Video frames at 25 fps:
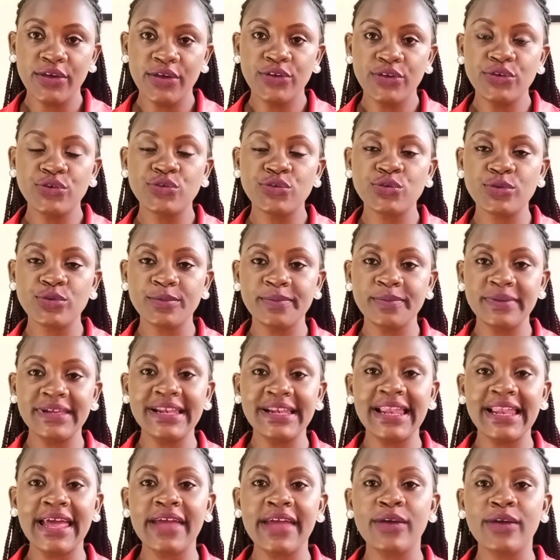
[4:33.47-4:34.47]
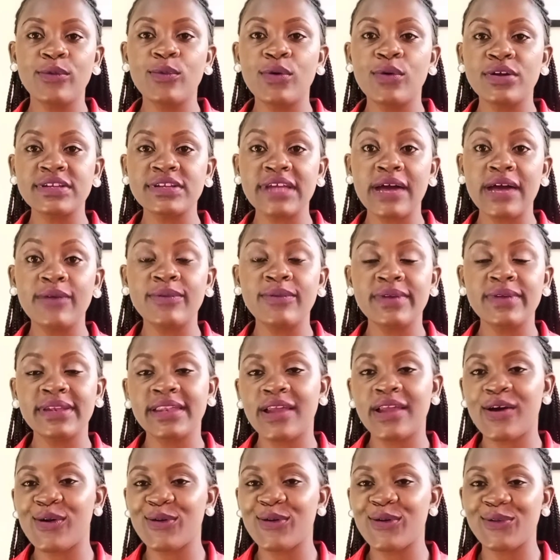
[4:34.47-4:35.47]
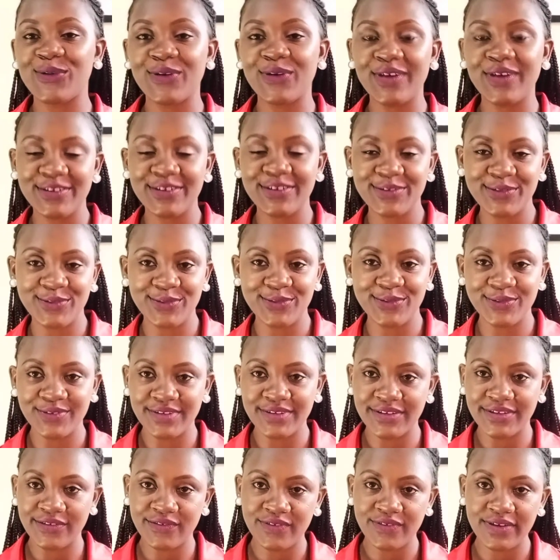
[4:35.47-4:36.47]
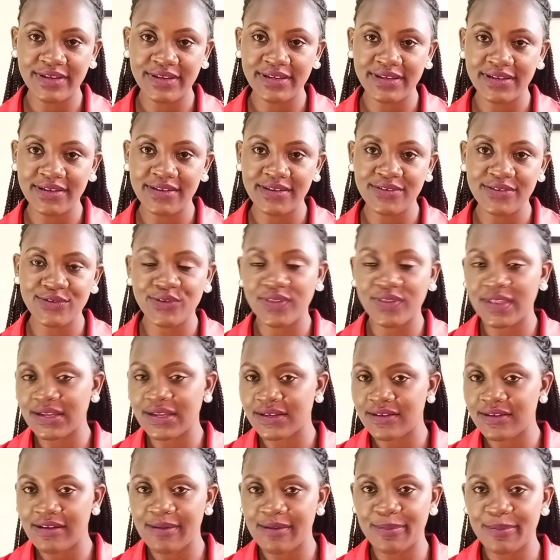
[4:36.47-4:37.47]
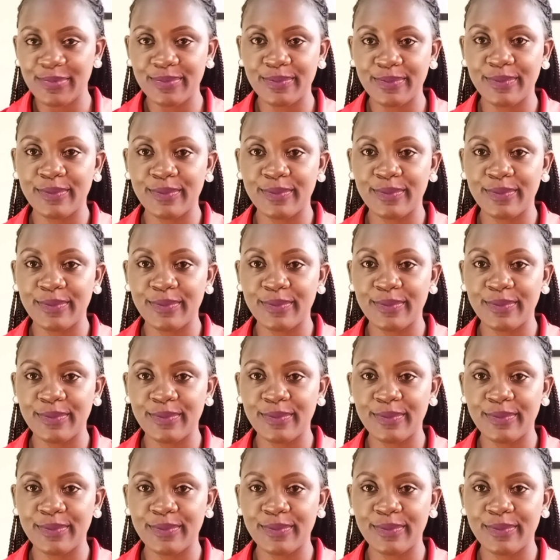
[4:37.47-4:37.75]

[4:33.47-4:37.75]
You should be like, what are we now going to do differently so that our